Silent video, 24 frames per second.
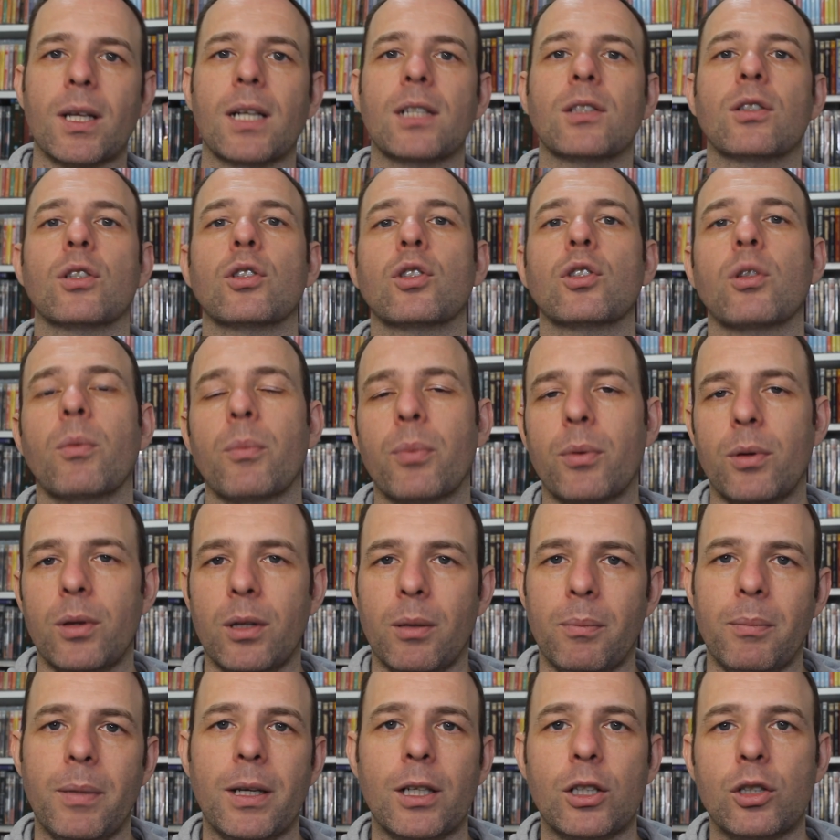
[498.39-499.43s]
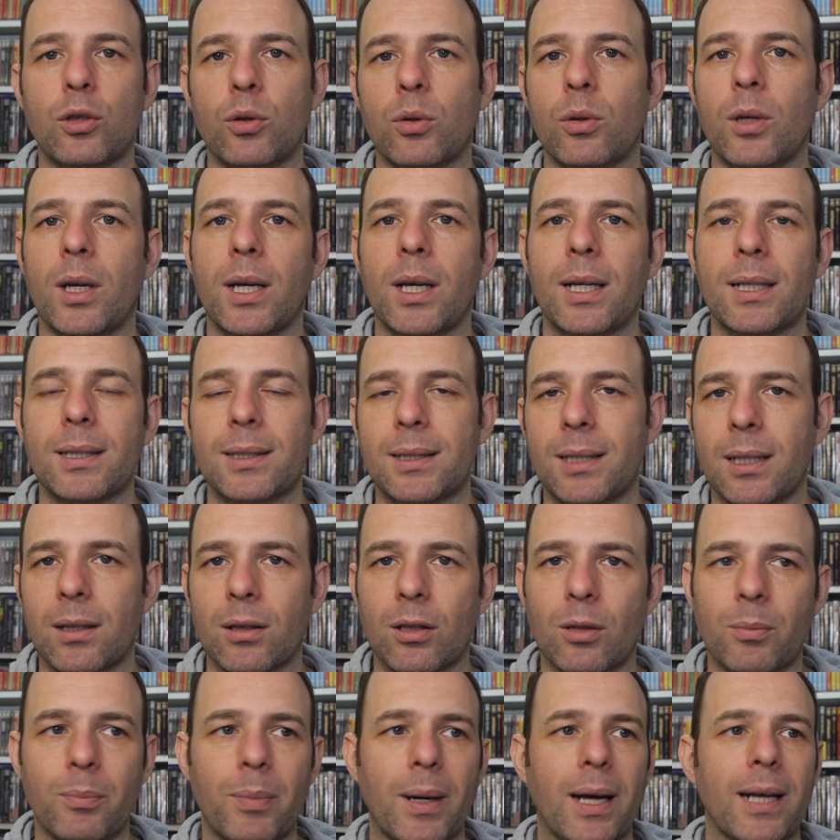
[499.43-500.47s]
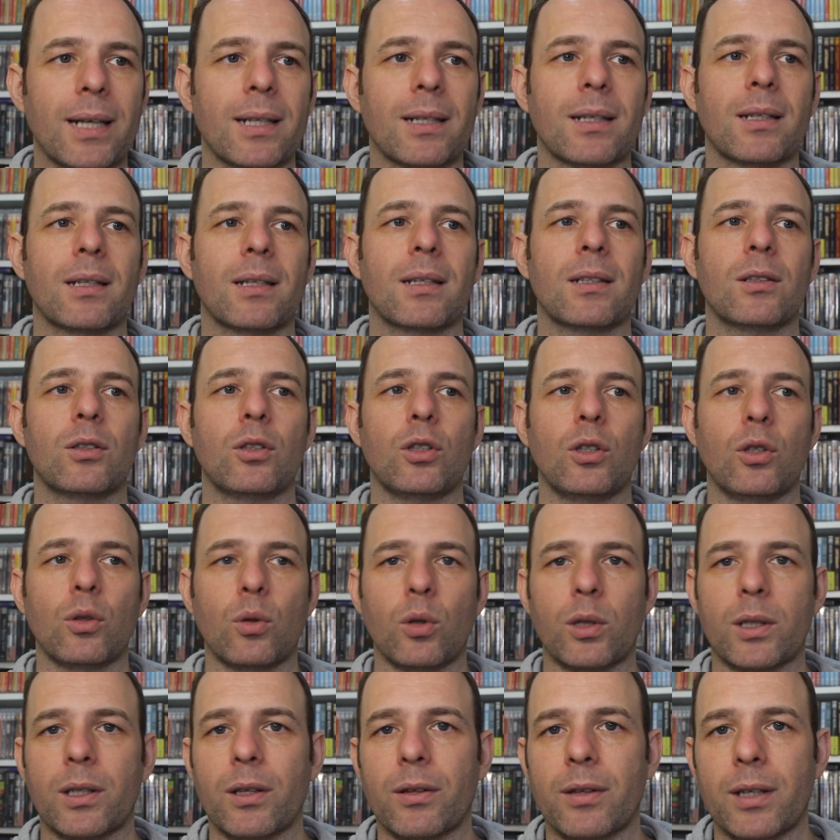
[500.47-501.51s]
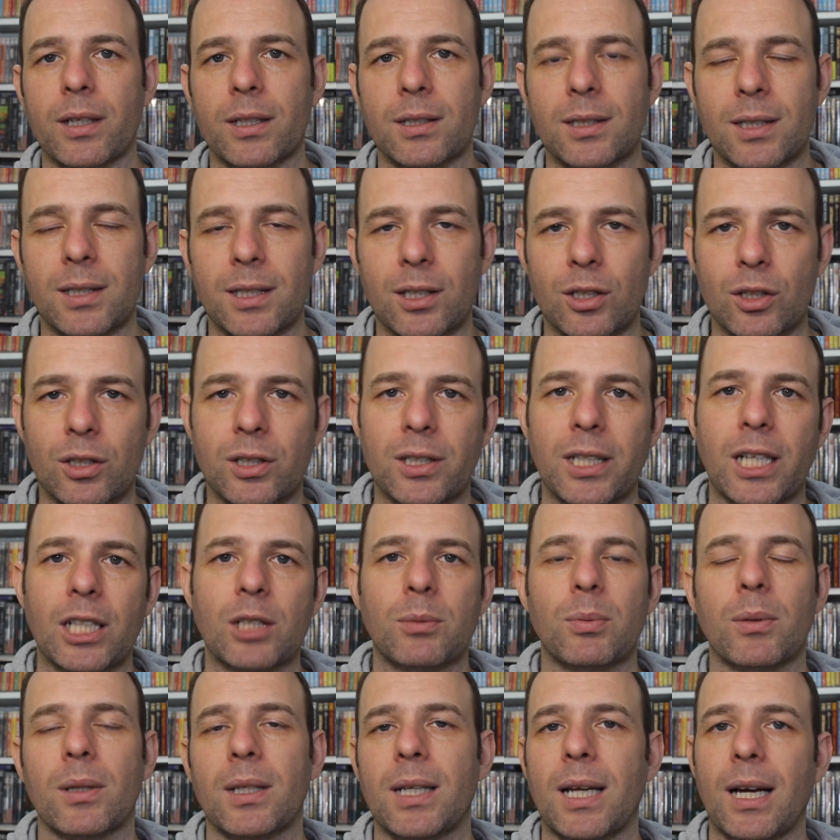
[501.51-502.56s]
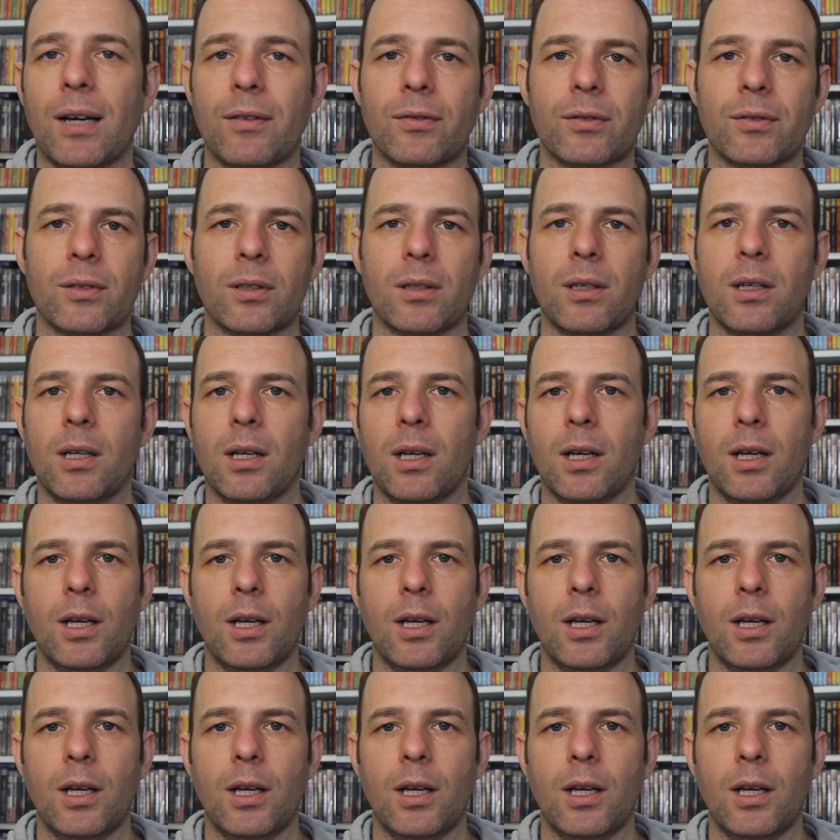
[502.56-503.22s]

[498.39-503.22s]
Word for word: Is there something that makes you tailor back? Do you look at things that you're desperately after?